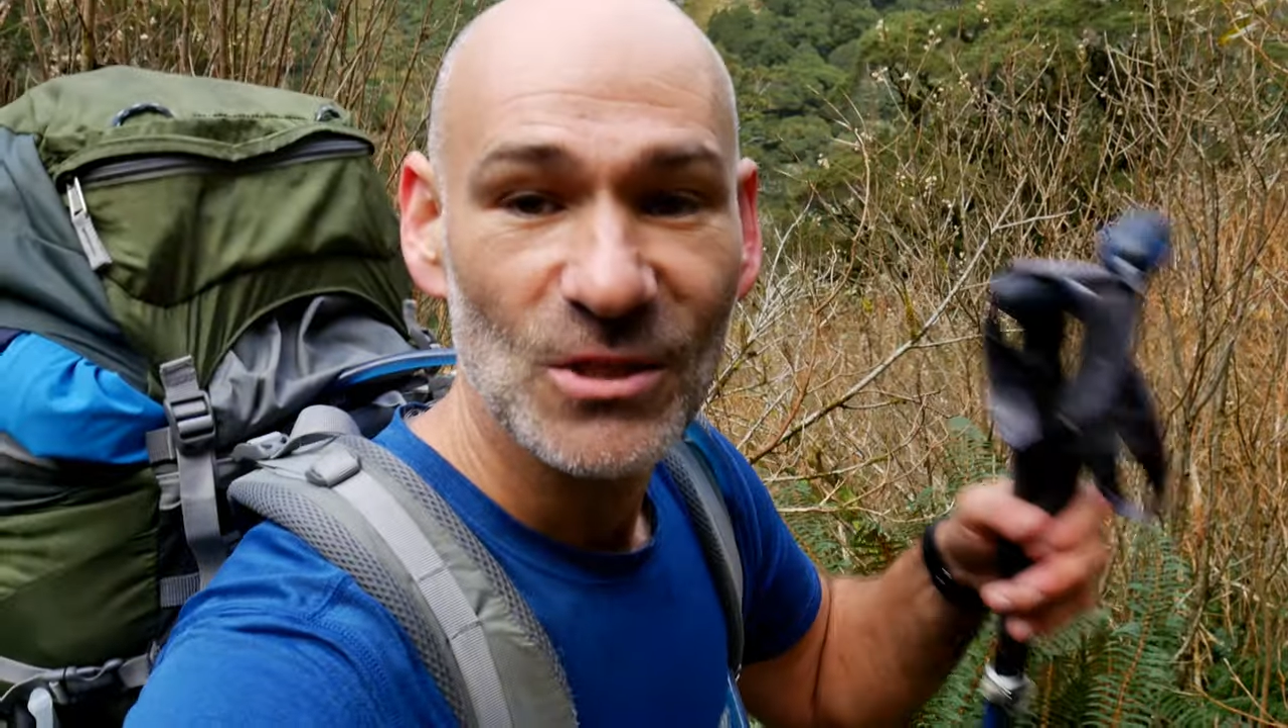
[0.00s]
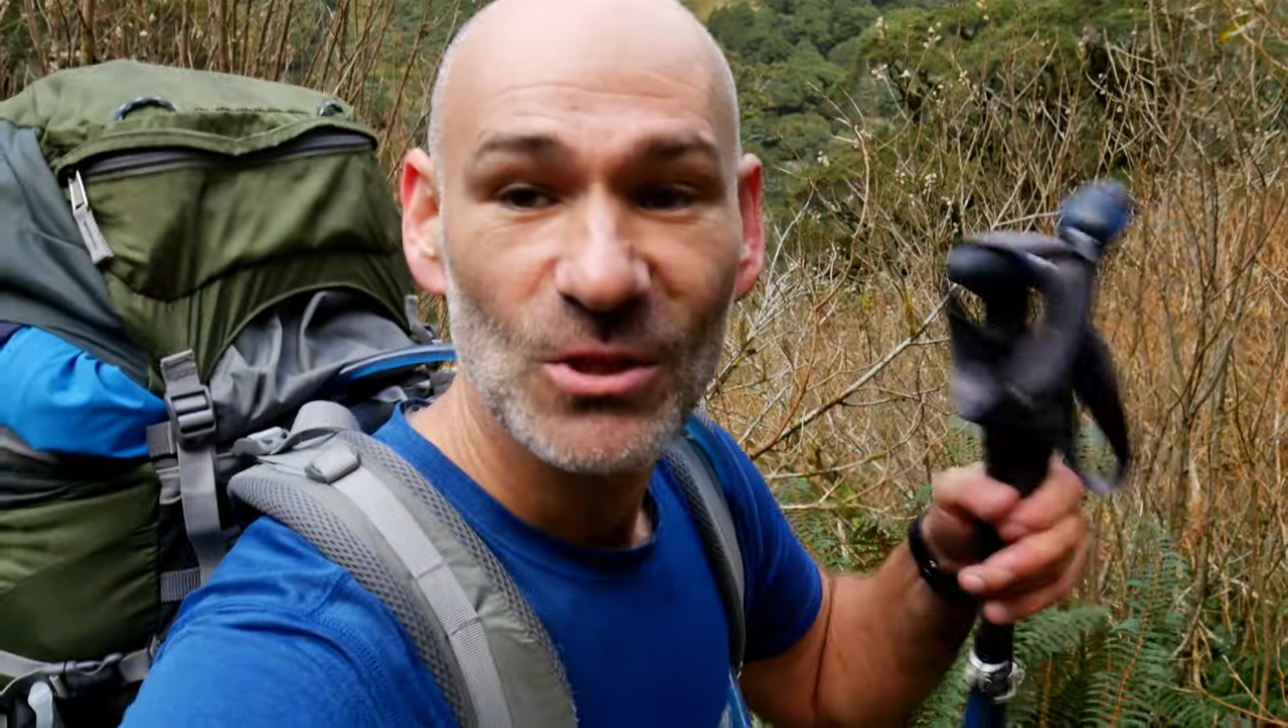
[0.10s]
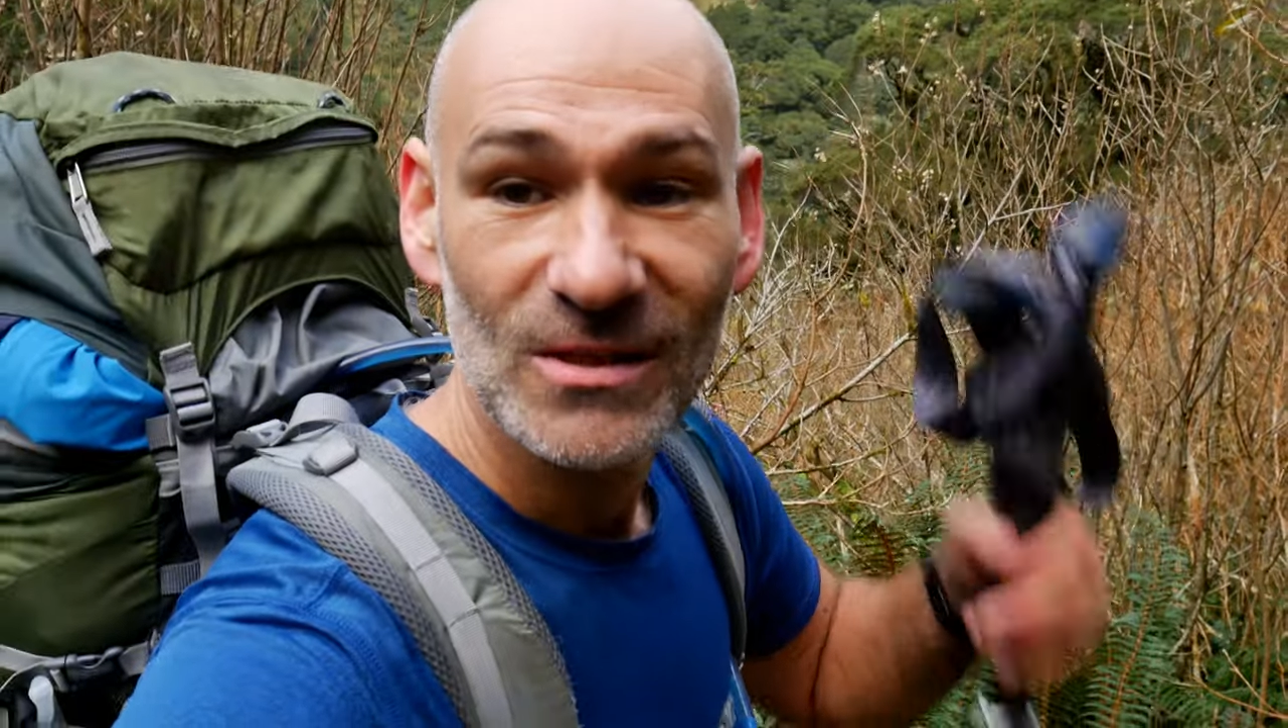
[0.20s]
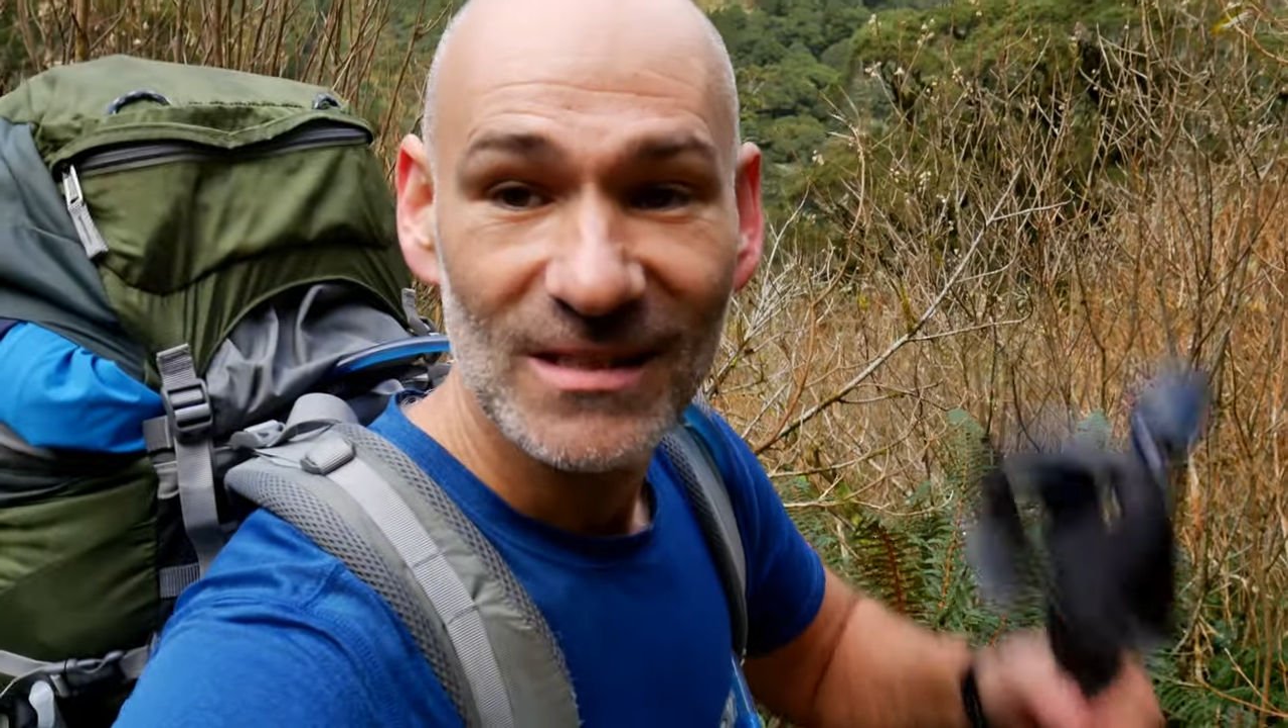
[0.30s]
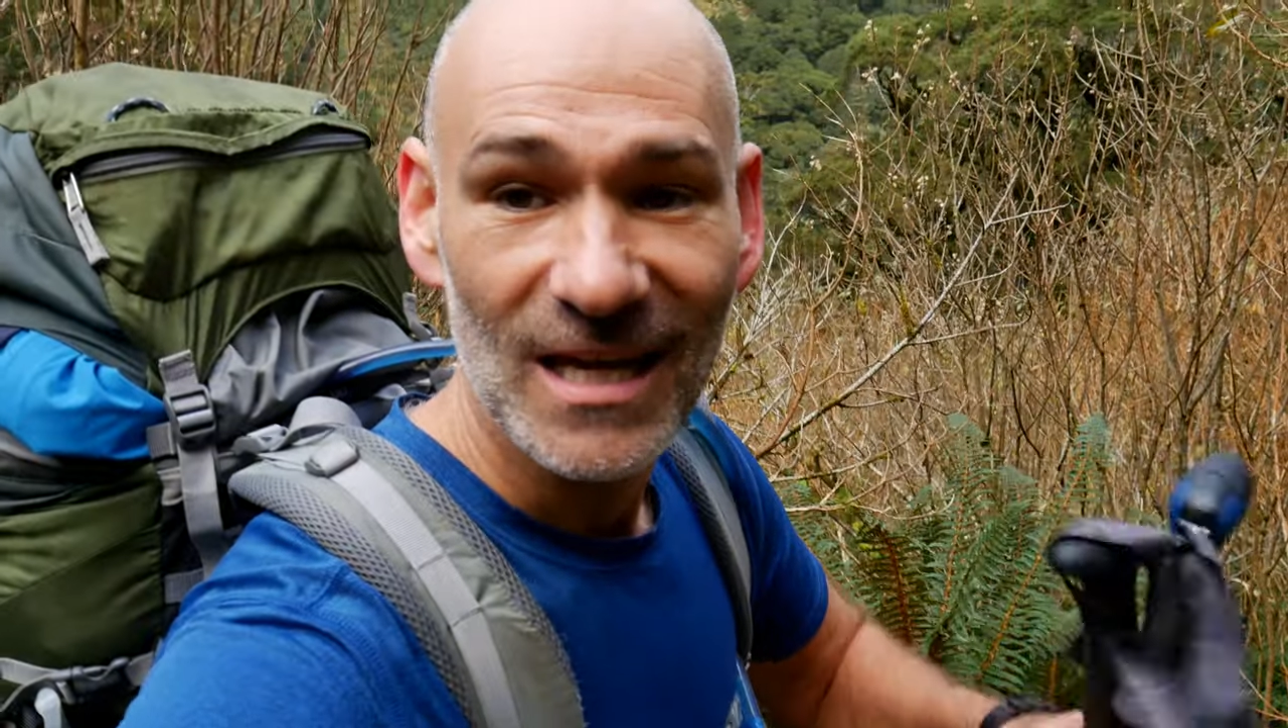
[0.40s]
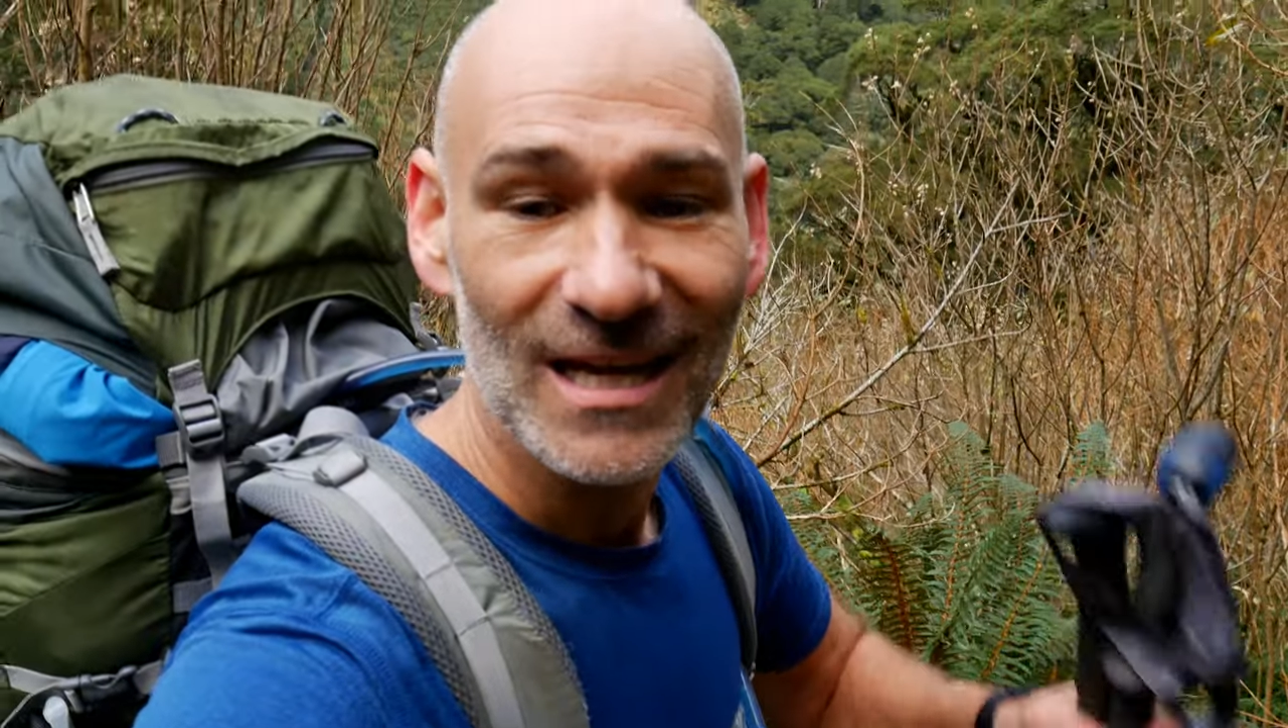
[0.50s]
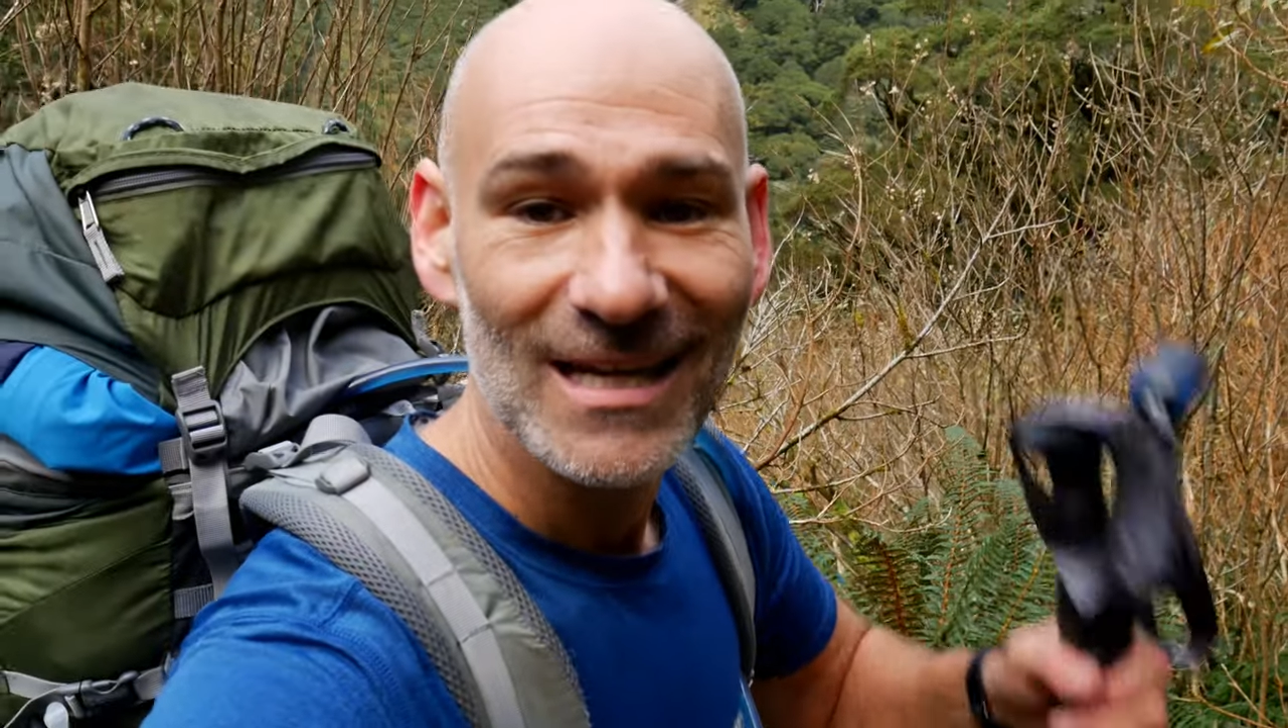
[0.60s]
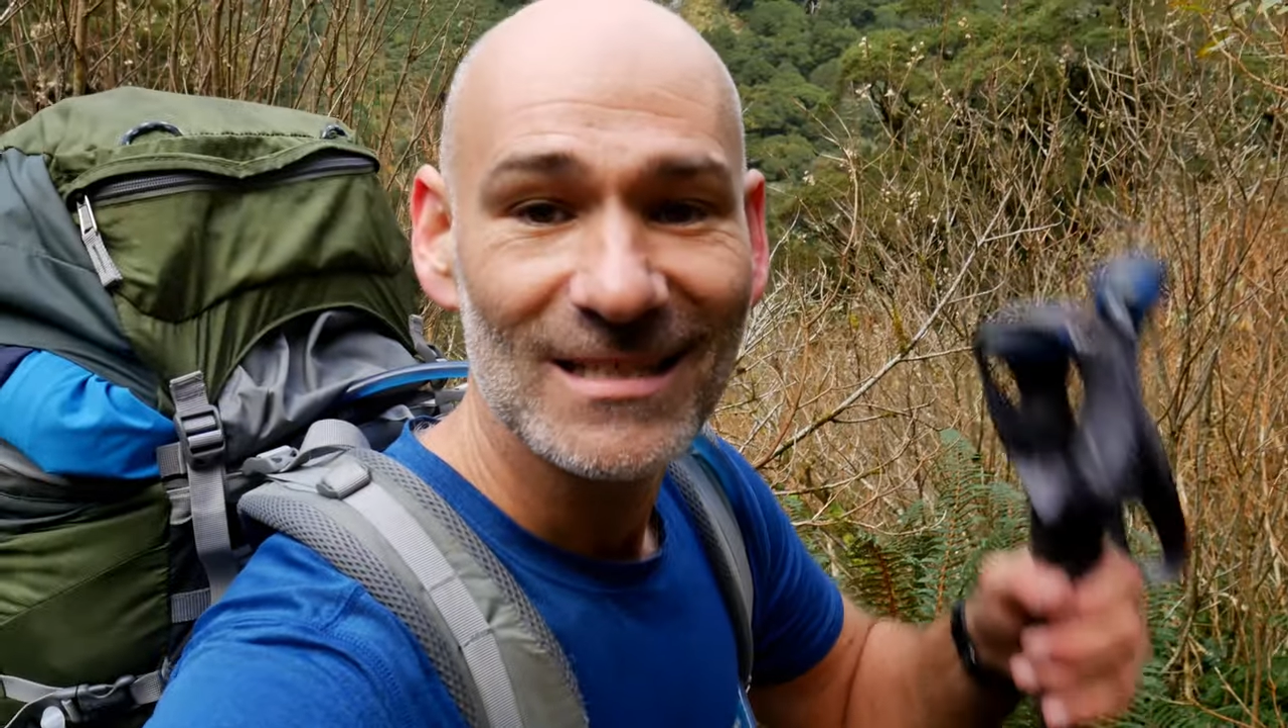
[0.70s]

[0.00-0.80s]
should say